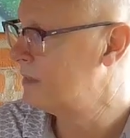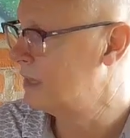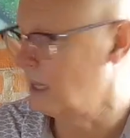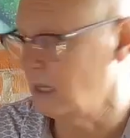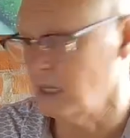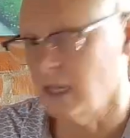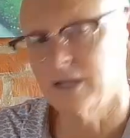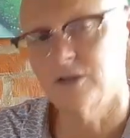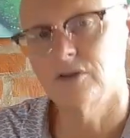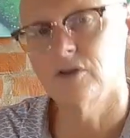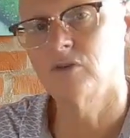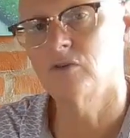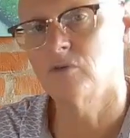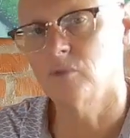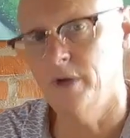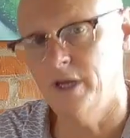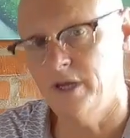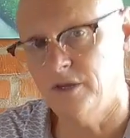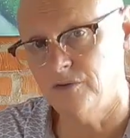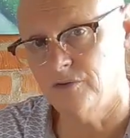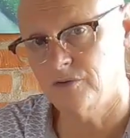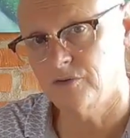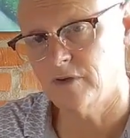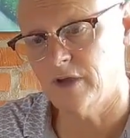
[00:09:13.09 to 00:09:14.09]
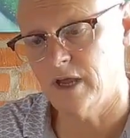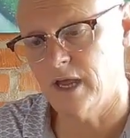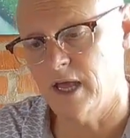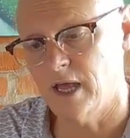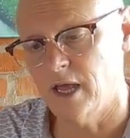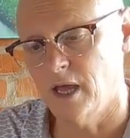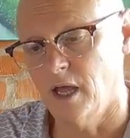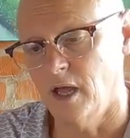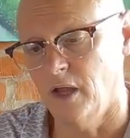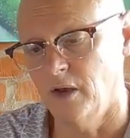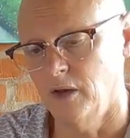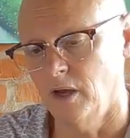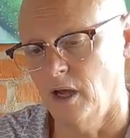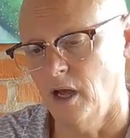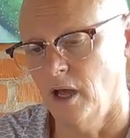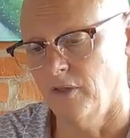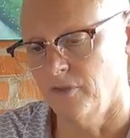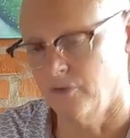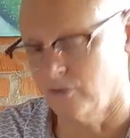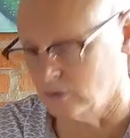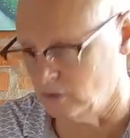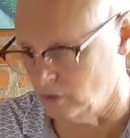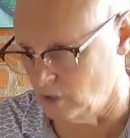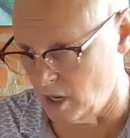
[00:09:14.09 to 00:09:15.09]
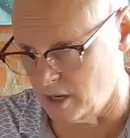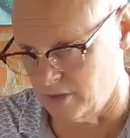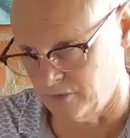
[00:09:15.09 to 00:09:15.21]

They like their sweets, and there's a lot